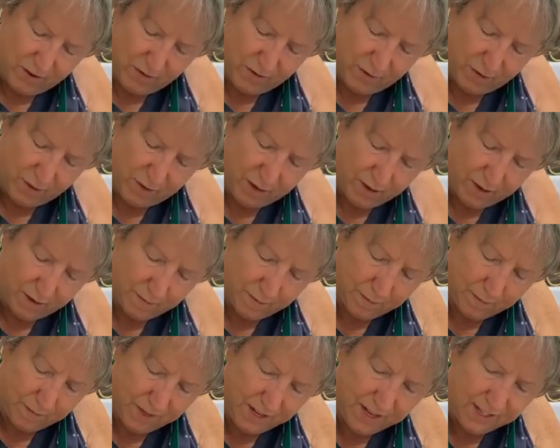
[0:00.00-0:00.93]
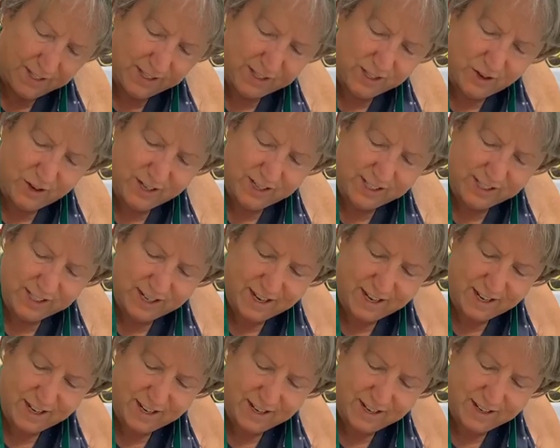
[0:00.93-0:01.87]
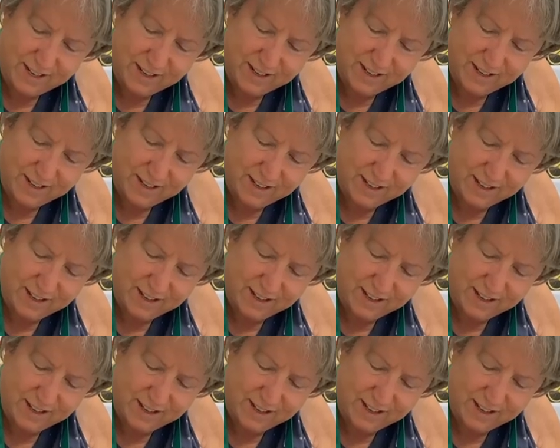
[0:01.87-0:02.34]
Good for them. That's so exciting.